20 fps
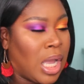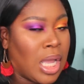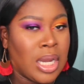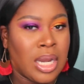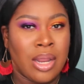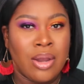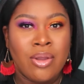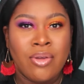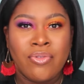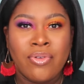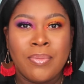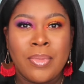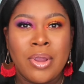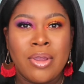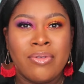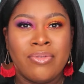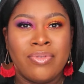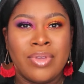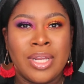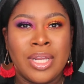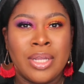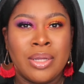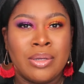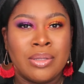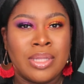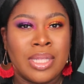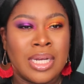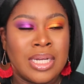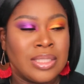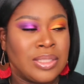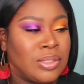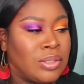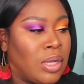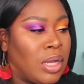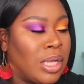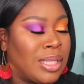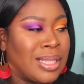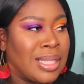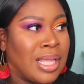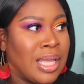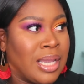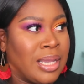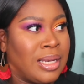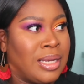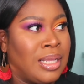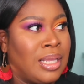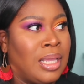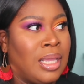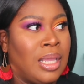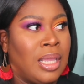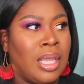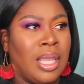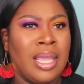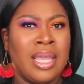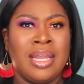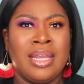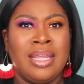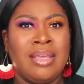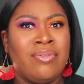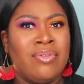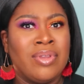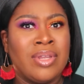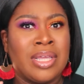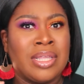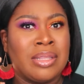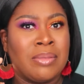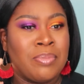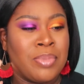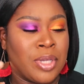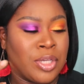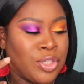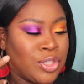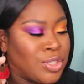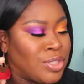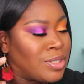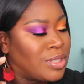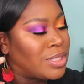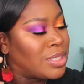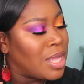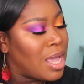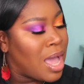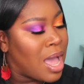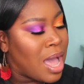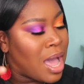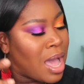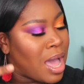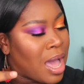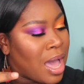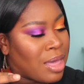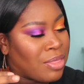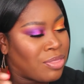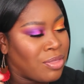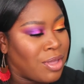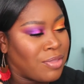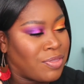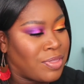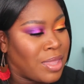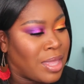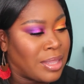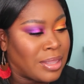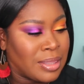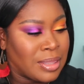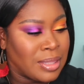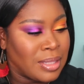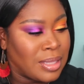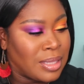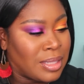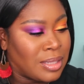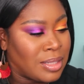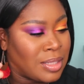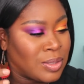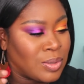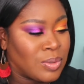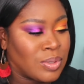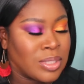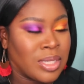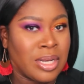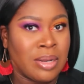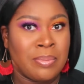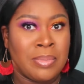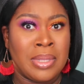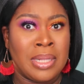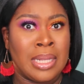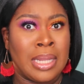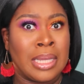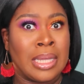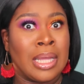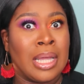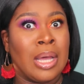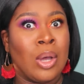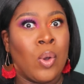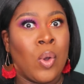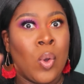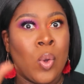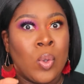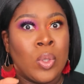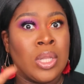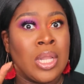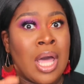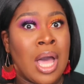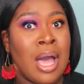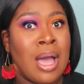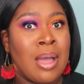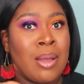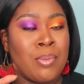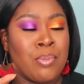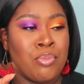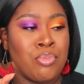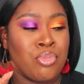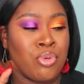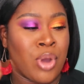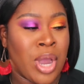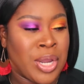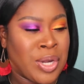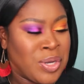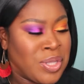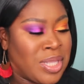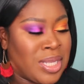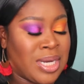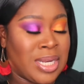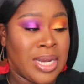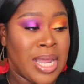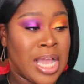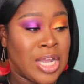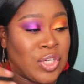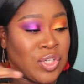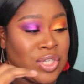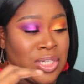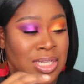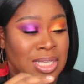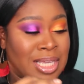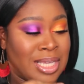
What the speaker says: Now, I know from her video that I saw online and even like the pictures, I thought that this was going to be like a whole lot brighter than it actually